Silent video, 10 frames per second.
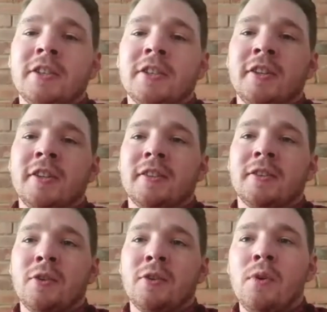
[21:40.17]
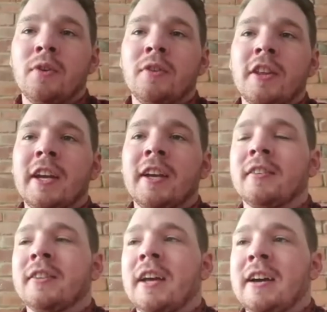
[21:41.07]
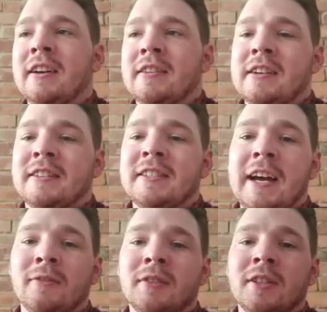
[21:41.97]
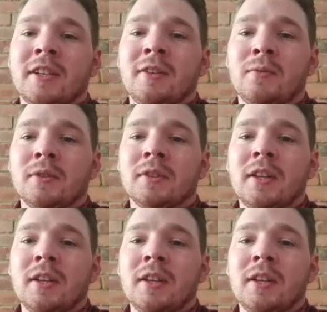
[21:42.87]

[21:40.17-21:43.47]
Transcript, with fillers: And the the one thing that I, I set out to do was,